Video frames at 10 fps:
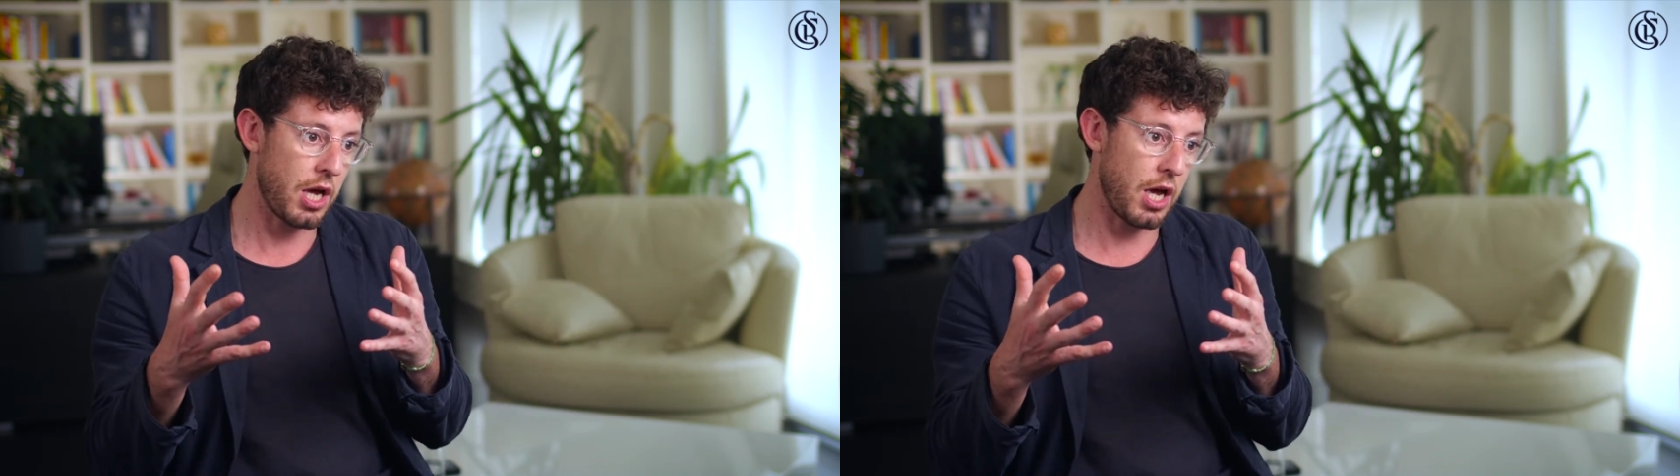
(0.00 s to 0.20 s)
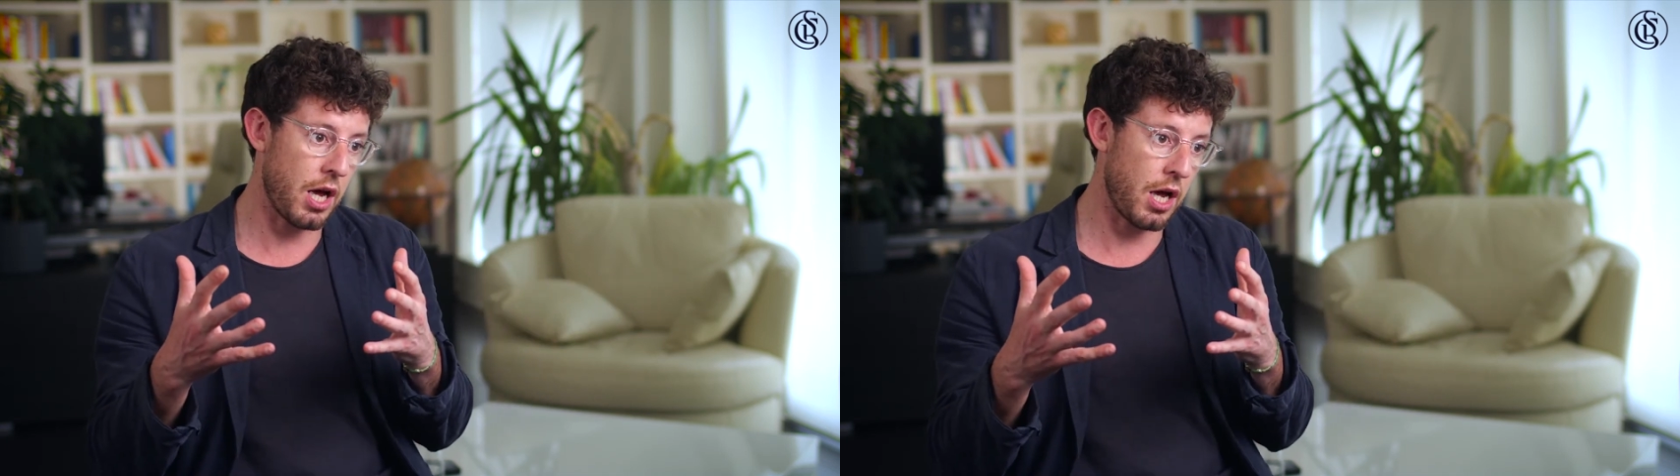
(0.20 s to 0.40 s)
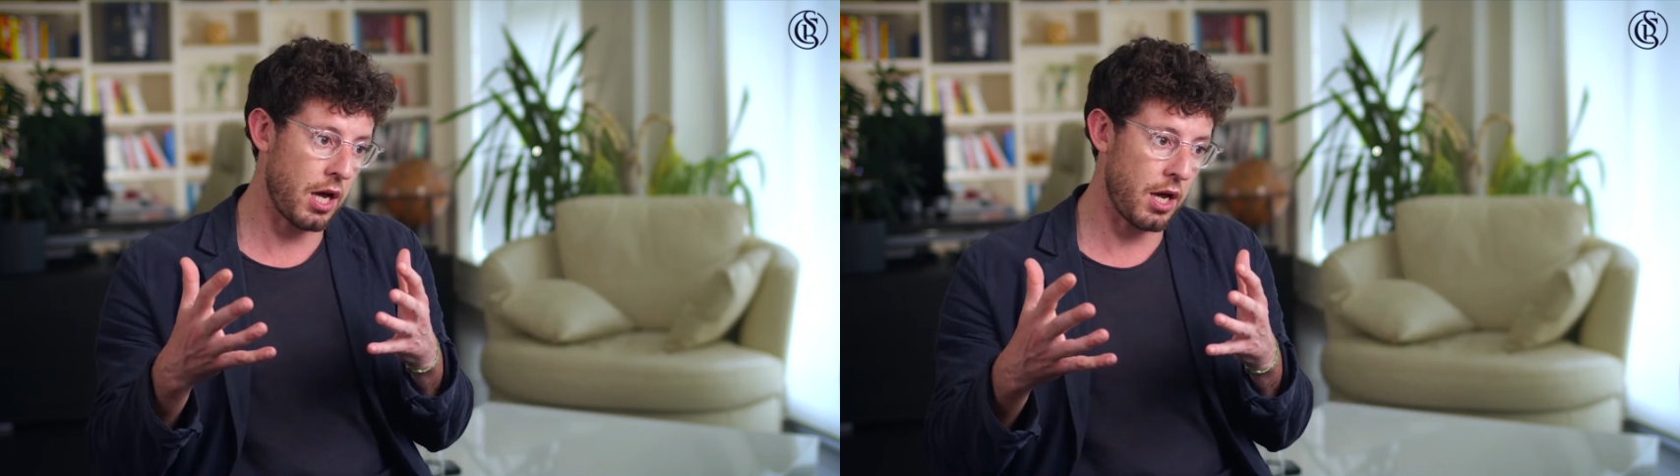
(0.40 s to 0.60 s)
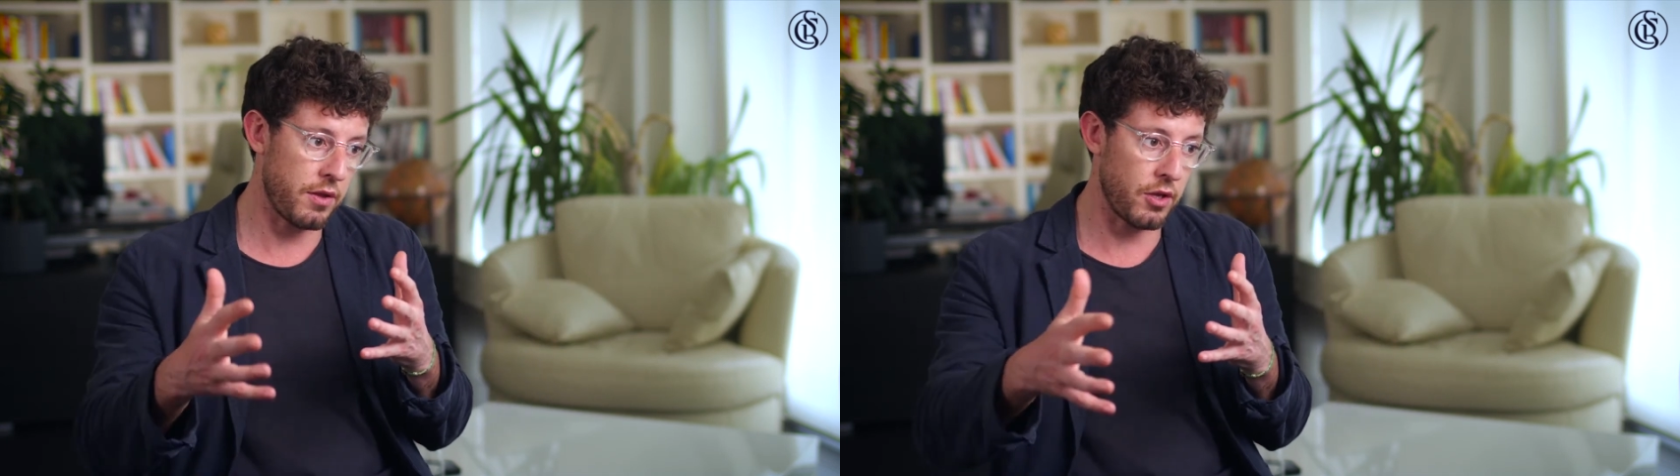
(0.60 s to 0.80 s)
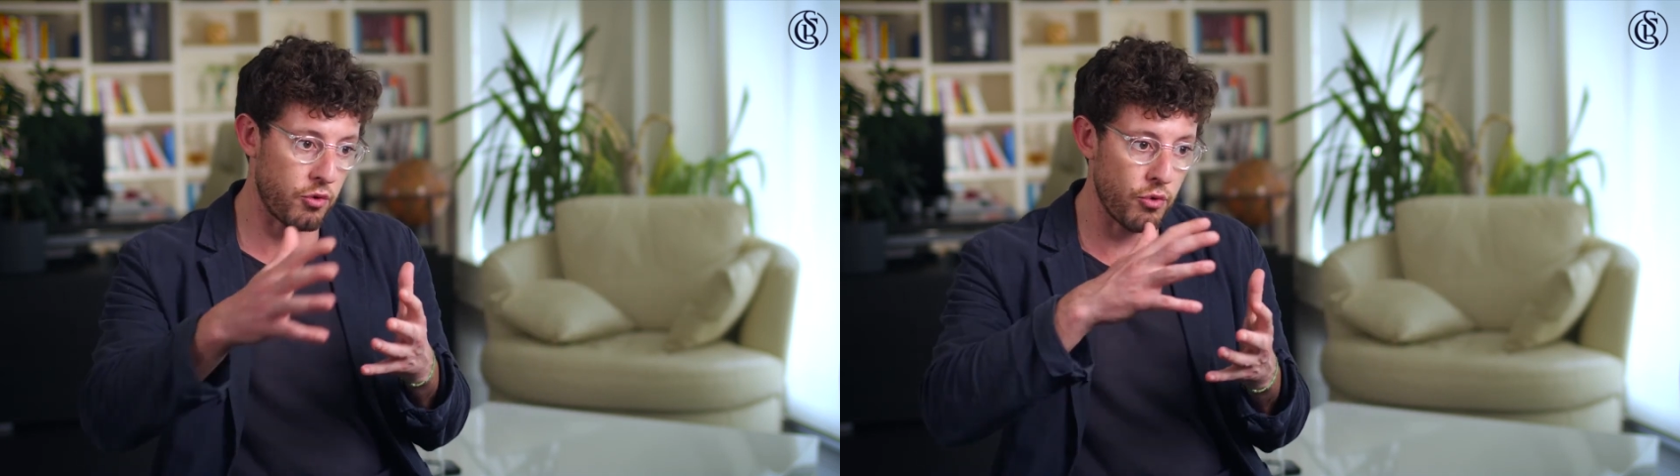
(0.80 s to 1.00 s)

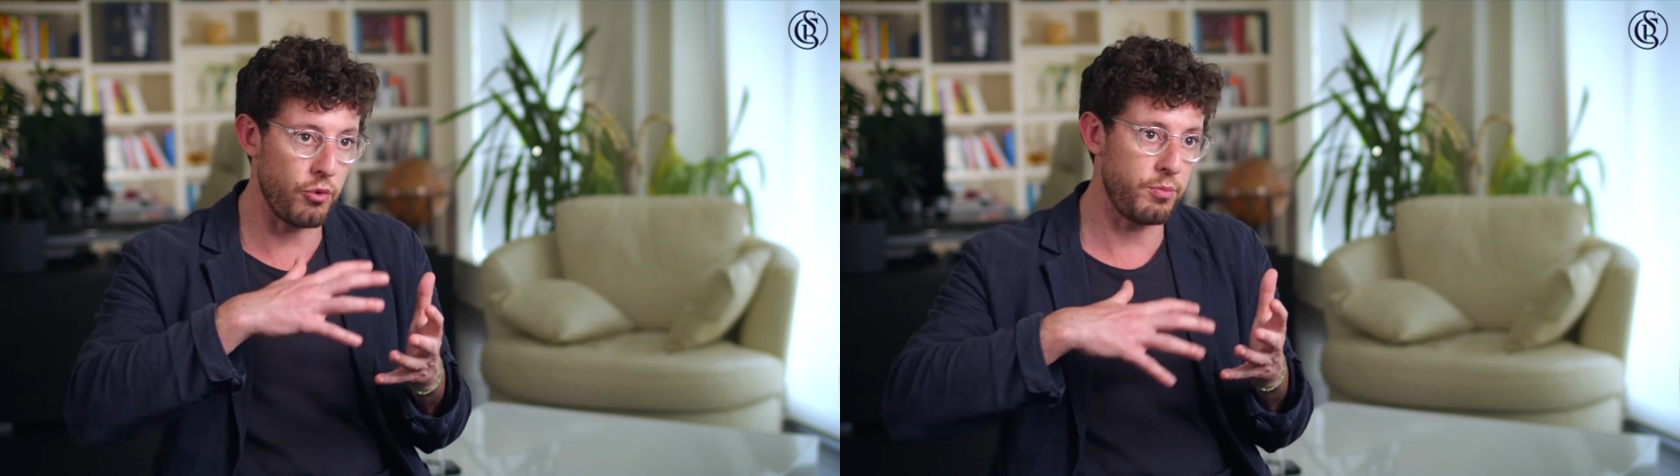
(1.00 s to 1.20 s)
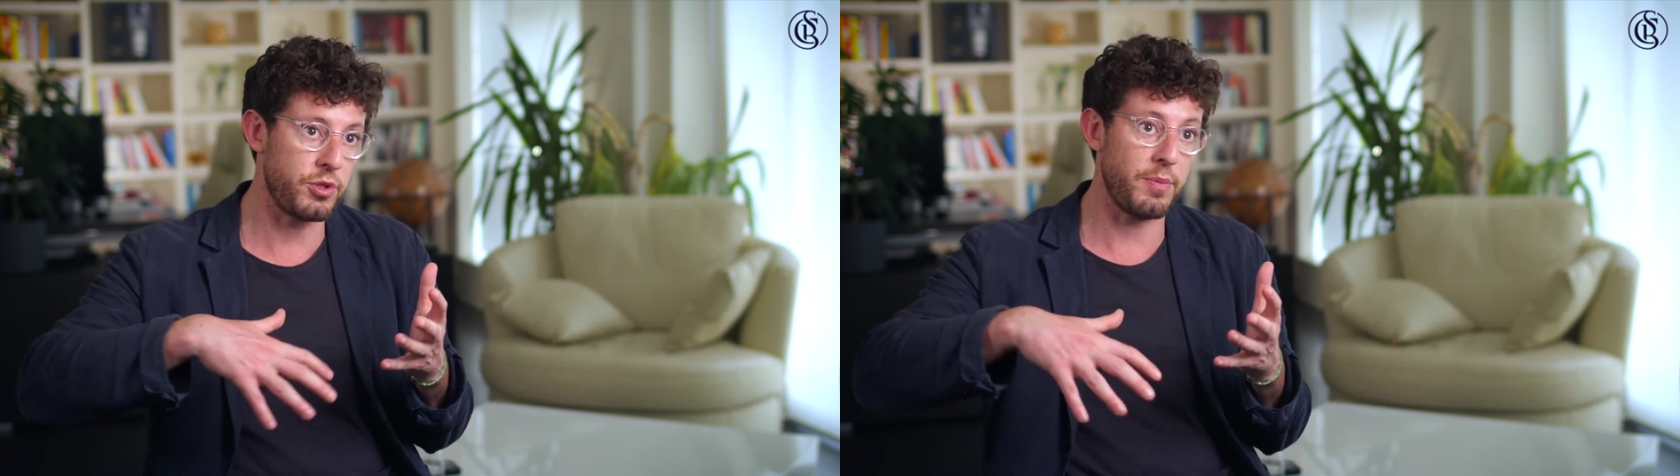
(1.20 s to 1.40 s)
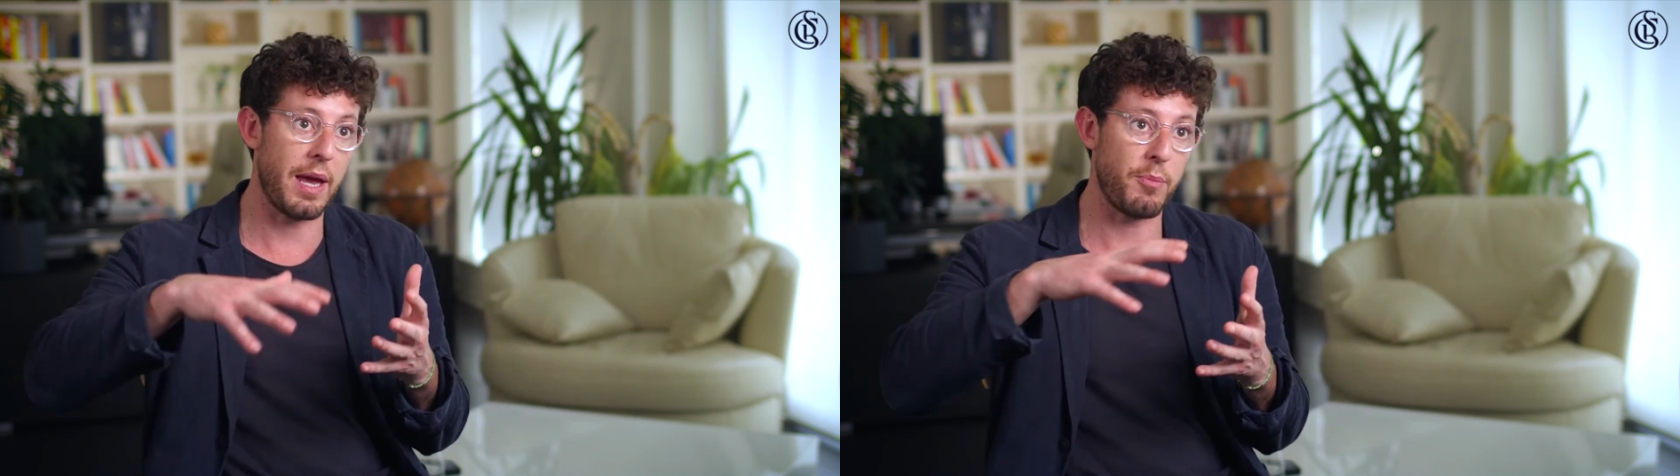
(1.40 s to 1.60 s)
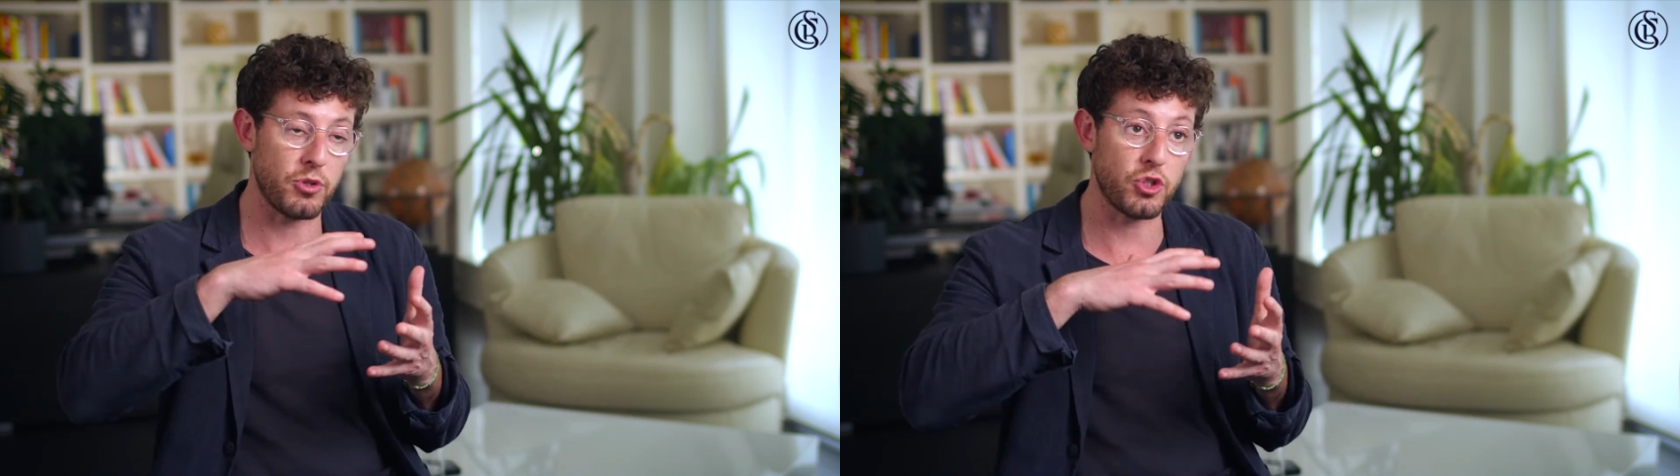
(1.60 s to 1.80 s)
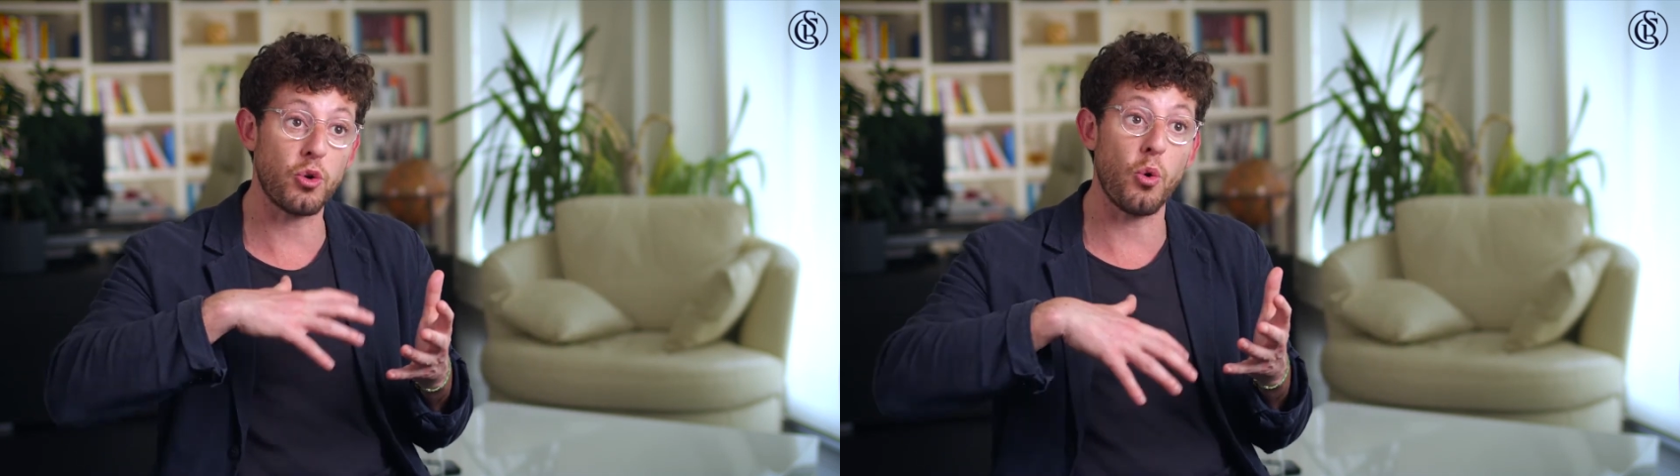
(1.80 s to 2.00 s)
the group to be able
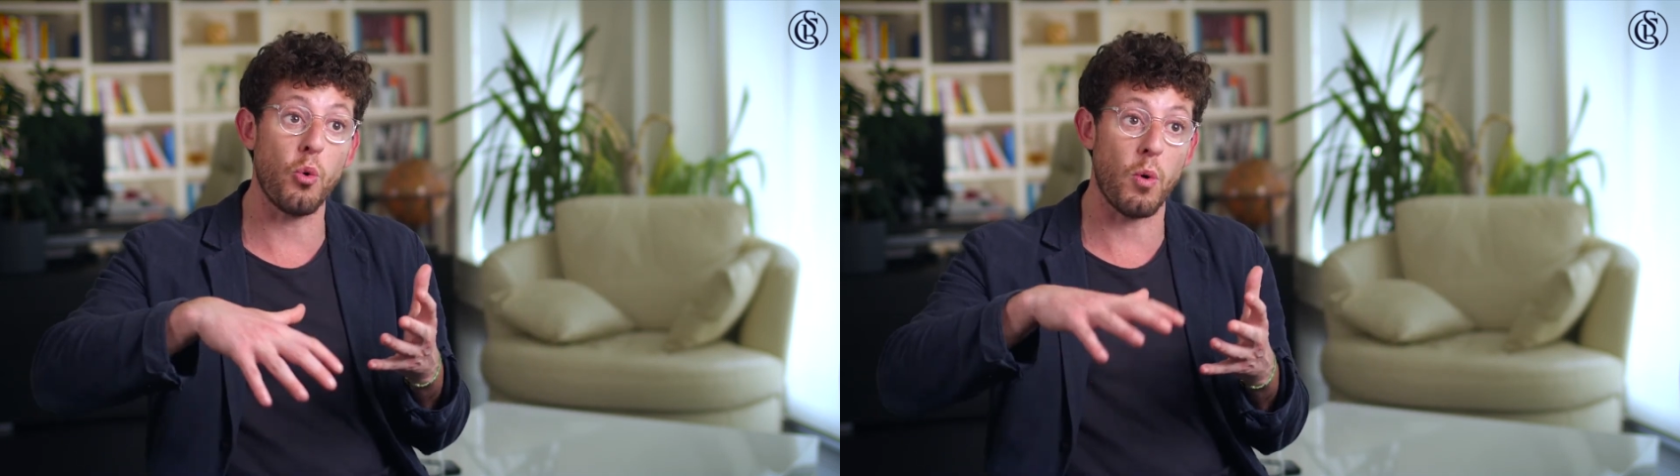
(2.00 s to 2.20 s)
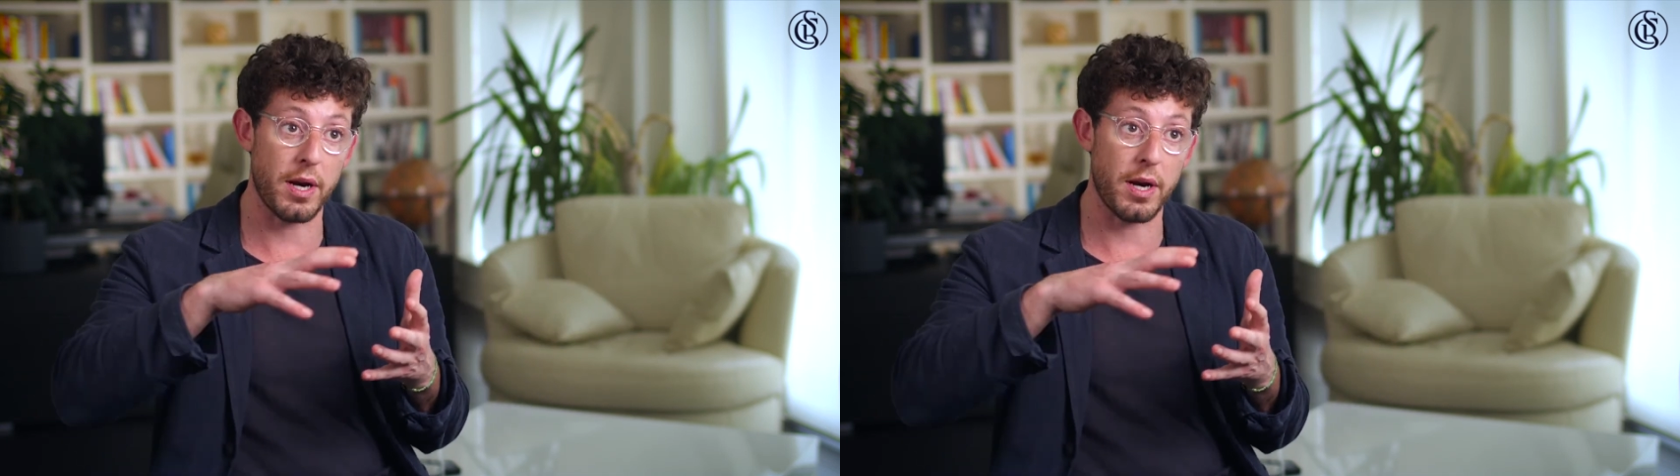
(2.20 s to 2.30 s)
to score